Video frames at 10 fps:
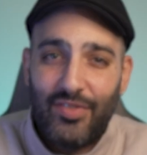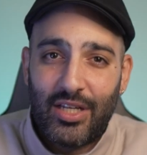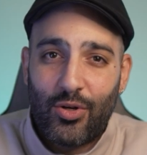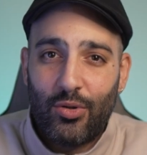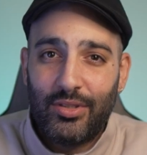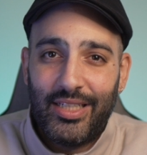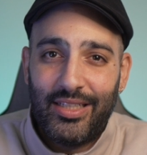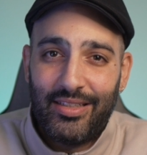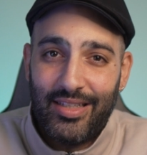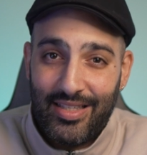gives the
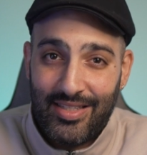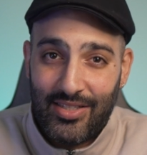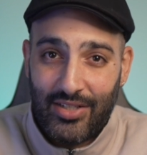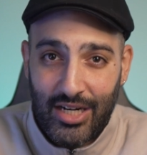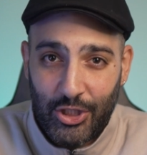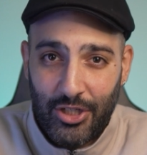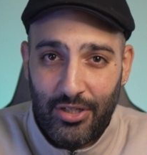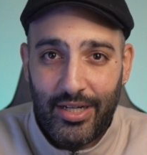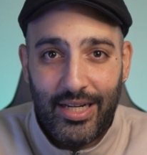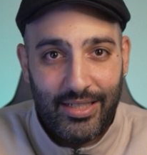content its
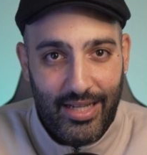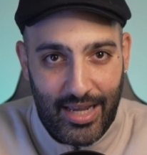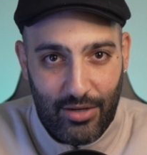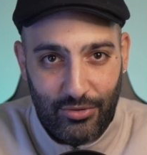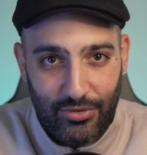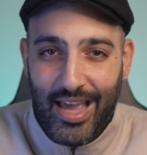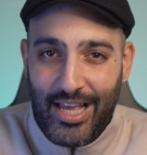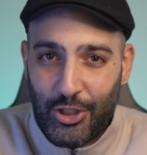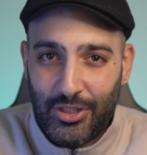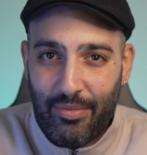structure and layout.
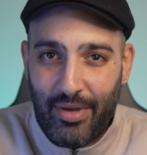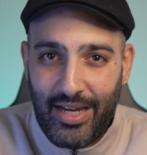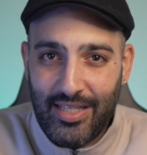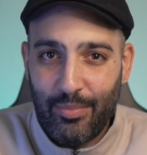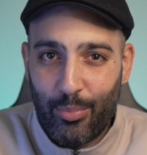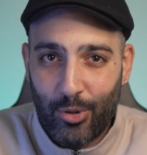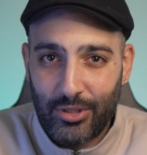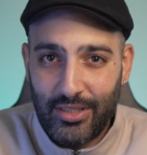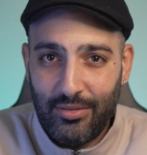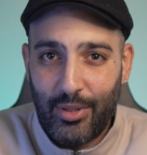H T M L is
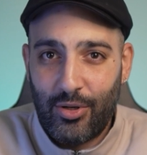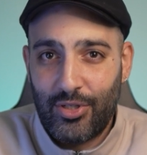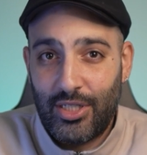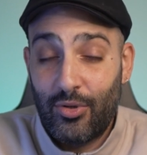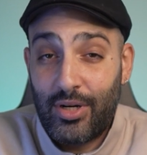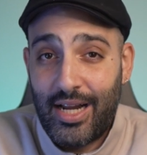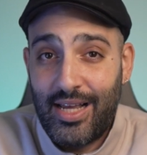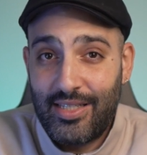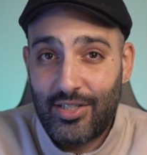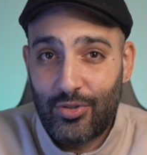important because it
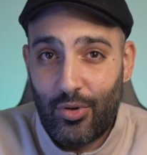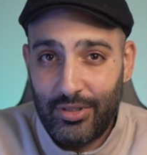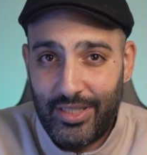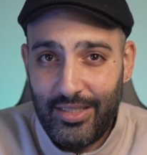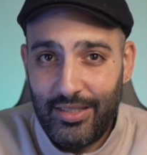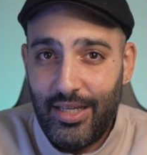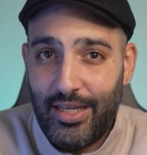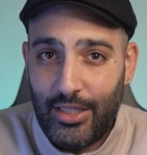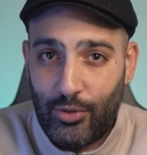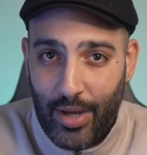organizes content
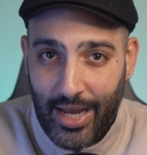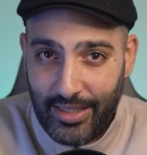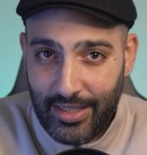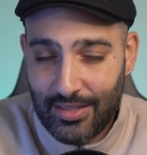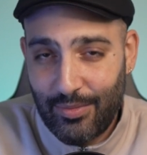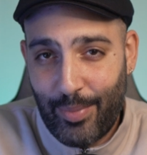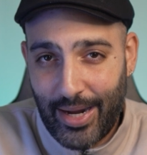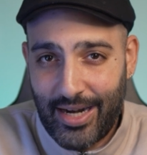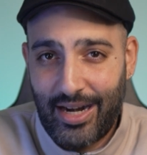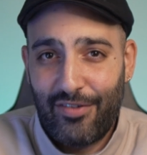into headings,
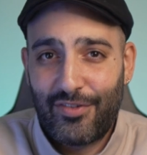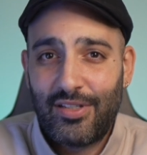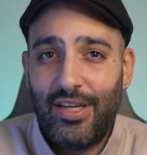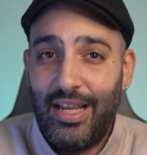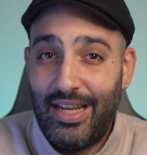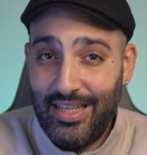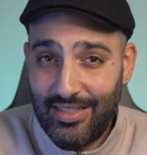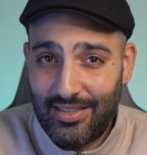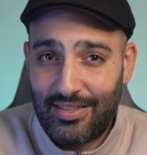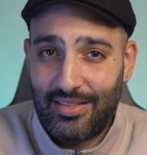paragraphs,
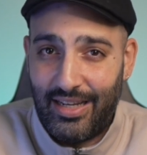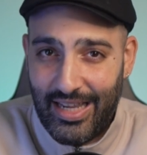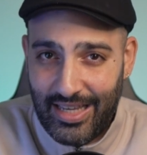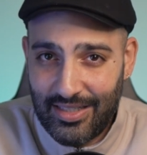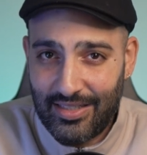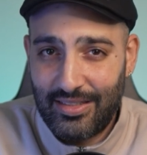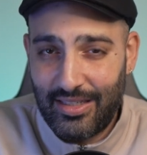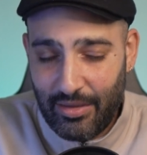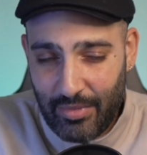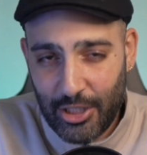lists, links,
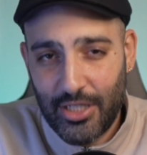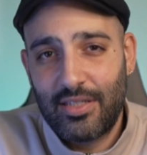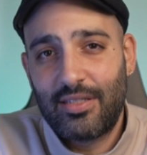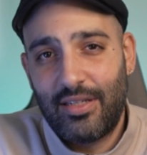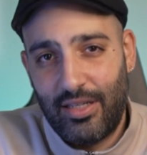images,